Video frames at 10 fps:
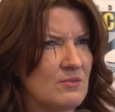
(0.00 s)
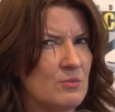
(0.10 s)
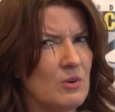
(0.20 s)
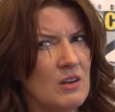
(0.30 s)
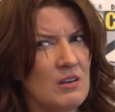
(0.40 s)

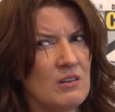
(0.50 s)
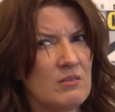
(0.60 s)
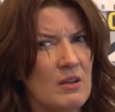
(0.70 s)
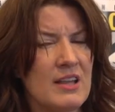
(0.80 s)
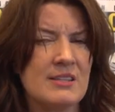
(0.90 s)
Well,
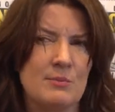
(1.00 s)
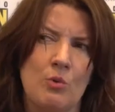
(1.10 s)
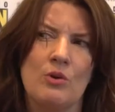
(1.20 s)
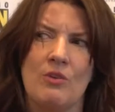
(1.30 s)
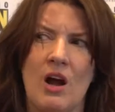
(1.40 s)
I guess
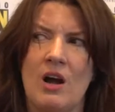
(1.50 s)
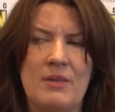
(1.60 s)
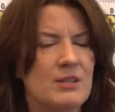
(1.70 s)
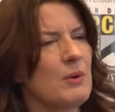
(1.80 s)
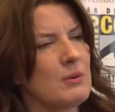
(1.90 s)
more Rob.
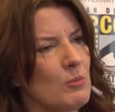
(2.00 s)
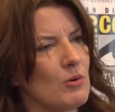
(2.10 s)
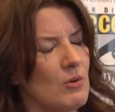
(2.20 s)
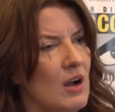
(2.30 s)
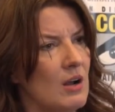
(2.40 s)
That's probably more
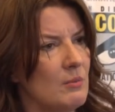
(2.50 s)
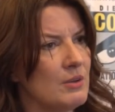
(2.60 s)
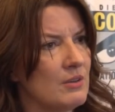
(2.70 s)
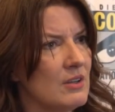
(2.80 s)
Rob.